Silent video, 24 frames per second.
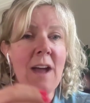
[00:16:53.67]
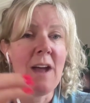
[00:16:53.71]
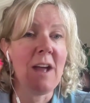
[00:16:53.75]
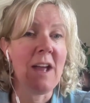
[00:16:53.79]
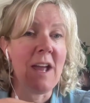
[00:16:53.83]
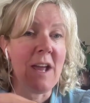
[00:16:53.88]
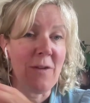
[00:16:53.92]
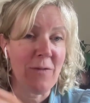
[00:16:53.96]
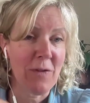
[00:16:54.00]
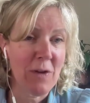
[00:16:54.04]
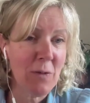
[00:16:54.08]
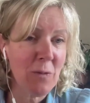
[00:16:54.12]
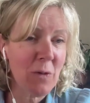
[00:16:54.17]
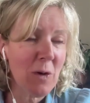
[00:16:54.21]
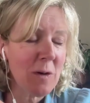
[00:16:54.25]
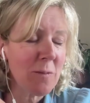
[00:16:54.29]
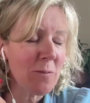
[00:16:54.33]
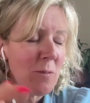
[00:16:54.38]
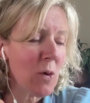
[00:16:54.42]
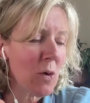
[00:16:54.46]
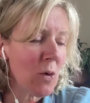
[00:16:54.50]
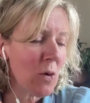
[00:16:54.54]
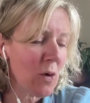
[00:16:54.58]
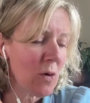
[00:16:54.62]
If you want
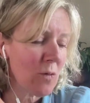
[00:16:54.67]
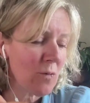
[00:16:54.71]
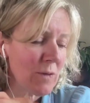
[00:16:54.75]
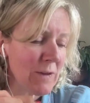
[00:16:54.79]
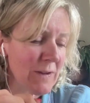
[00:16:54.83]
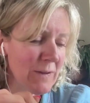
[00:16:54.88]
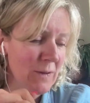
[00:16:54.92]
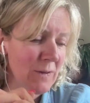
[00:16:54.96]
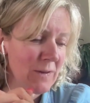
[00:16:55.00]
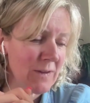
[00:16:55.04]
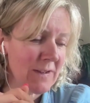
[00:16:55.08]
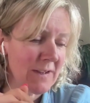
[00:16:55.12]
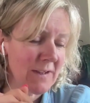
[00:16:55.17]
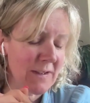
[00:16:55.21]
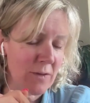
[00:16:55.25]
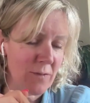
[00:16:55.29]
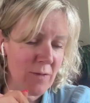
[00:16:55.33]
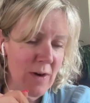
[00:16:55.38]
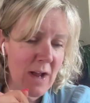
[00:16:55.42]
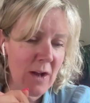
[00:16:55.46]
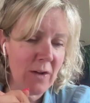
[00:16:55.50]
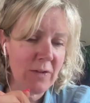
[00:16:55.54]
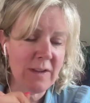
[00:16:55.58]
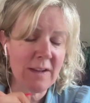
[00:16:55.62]
more resources
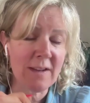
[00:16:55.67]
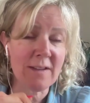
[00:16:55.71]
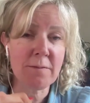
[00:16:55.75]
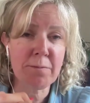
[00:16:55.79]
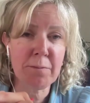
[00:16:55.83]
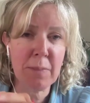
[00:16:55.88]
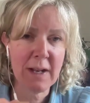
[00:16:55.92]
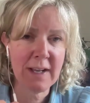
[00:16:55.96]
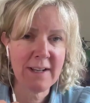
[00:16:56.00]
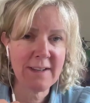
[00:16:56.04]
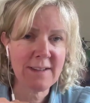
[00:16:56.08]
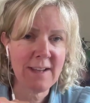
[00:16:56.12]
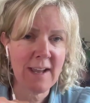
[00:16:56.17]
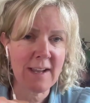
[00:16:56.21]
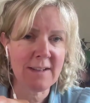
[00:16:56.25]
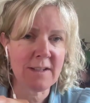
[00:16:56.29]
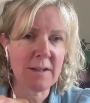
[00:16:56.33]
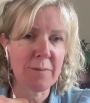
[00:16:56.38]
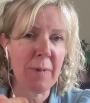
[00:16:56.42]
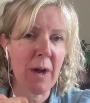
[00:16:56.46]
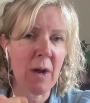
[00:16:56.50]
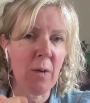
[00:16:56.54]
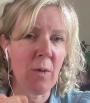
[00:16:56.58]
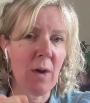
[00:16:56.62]
around this, please head
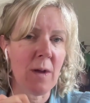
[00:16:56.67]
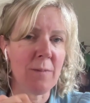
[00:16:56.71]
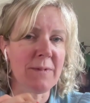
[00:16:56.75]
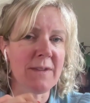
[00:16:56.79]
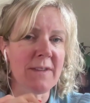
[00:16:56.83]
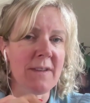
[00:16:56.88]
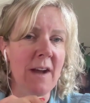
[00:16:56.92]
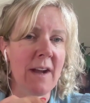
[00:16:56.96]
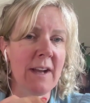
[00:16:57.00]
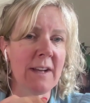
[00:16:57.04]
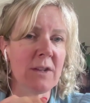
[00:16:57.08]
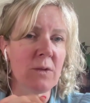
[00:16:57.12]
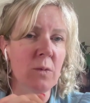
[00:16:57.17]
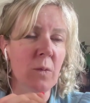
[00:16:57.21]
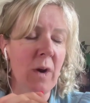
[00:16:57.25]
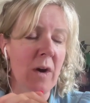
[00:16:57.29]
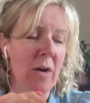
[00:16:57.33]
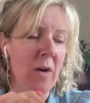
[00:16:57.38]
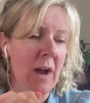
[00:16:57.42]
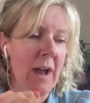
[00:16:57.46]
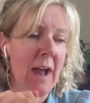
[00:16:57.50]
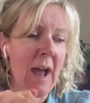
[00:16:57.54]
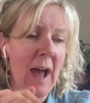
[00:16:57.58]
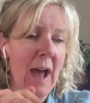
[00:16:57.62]
to my website,
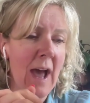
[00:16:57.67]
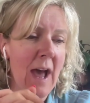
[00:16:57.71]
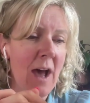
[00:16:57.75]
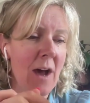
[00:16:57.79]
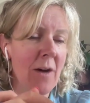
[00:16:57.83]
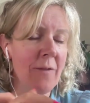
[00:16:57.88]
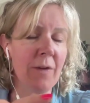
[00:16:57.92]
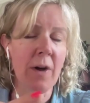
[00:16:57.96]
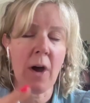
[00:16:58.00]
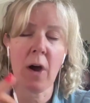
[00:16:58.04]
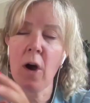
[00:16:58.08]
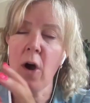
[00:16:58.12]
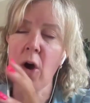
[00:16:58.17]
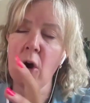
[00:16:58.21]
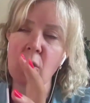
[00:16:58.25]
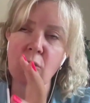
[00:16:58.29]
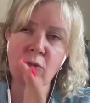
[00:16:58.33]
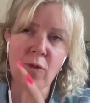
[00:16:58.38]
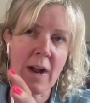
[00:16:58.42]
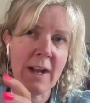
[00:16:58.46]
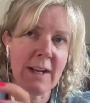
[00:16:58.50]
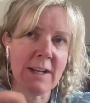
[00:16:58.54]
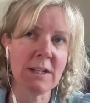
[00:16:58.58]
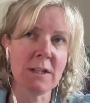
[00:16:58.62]
where I have a whole
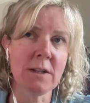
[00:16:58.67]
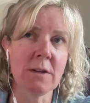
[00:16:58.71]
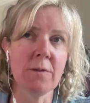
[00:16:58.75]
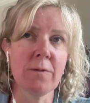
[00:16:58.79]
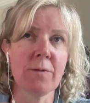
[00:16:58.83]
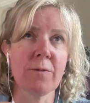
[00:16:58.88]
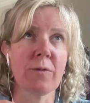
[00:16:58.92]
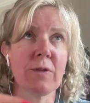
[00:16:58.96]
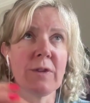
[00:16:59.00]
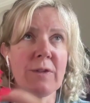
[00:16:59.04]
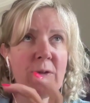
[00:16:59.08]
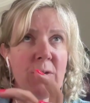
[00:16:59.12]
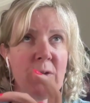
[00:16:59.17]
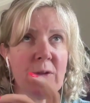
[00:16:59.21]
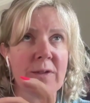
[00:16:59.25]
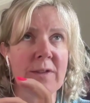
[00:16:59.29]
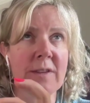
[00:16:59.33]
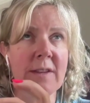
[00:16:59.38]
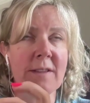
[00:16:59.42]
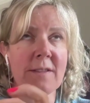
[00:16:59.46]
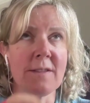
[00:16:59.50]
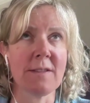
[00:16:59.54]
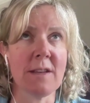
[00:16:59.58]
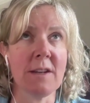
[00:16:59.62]
range of
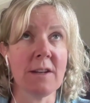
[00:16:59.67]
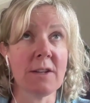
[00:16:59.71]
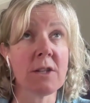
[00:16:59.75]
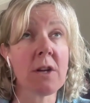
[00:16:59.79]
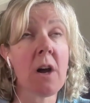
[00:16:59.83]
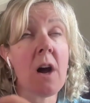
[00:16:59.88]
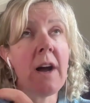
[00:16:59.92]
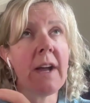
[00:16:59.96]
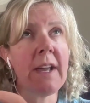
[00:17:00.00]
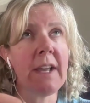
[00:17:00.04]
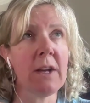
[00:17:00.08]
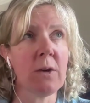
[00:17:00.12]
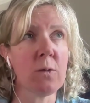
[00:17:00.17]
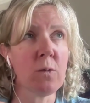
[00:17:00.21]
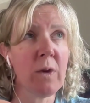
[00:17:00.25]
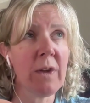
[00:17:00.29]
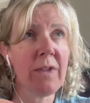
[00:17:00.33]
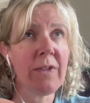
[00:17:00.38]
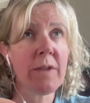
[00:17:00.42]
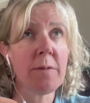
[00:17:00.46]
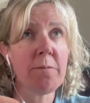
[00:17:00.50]
resources that tie in with the